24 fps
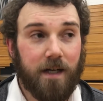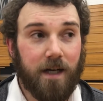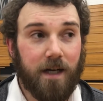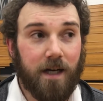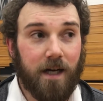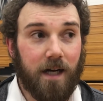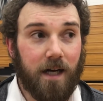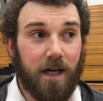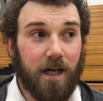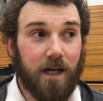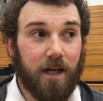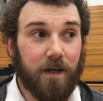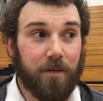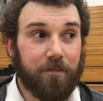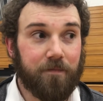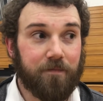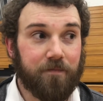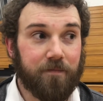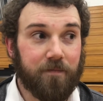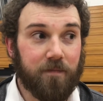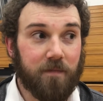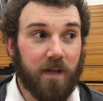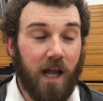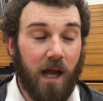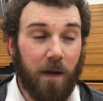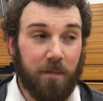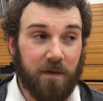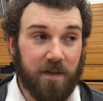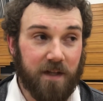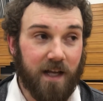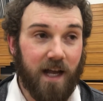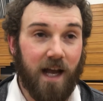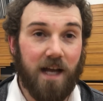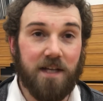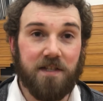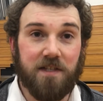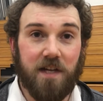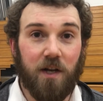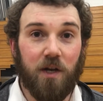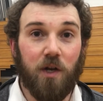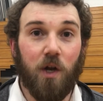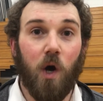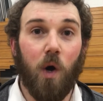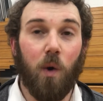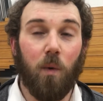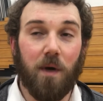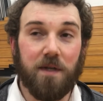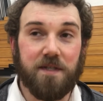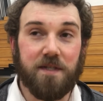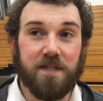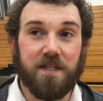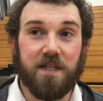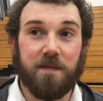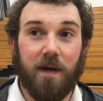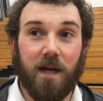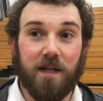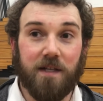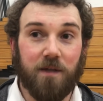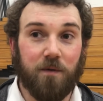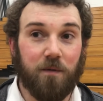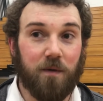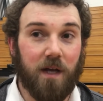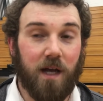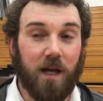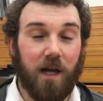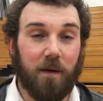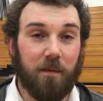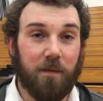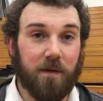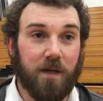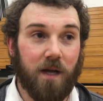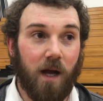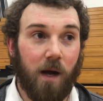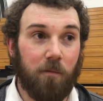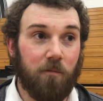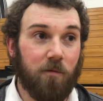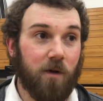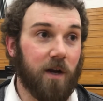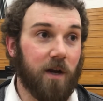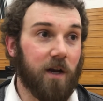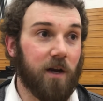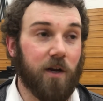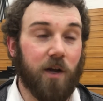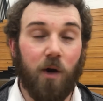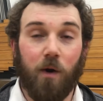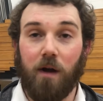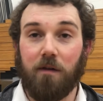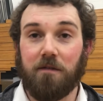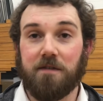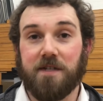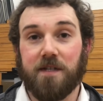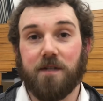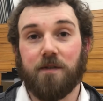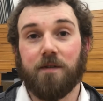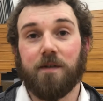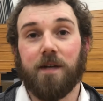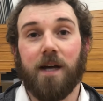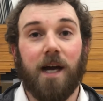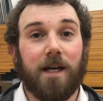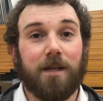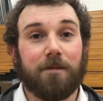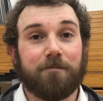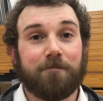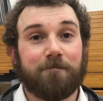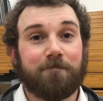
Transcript: But the guys kind of know what's expected. We have to come ready to go every single night.